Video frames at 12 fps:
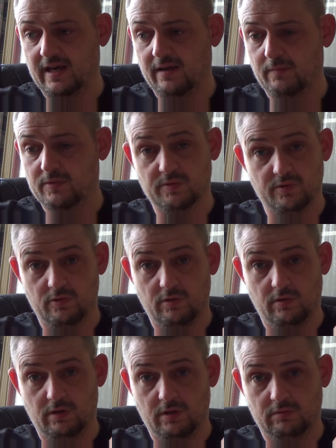which was
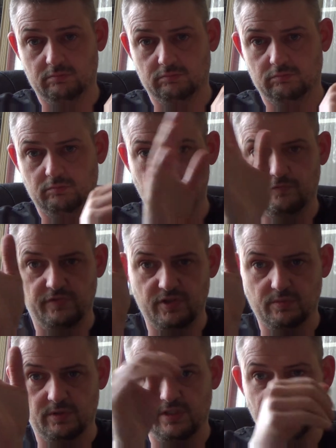all
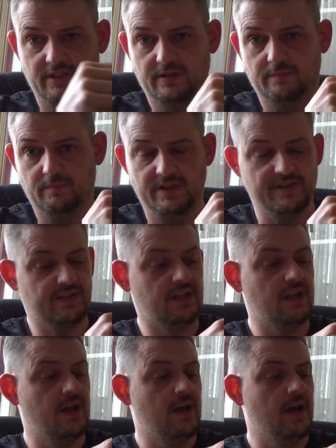visually pleasing,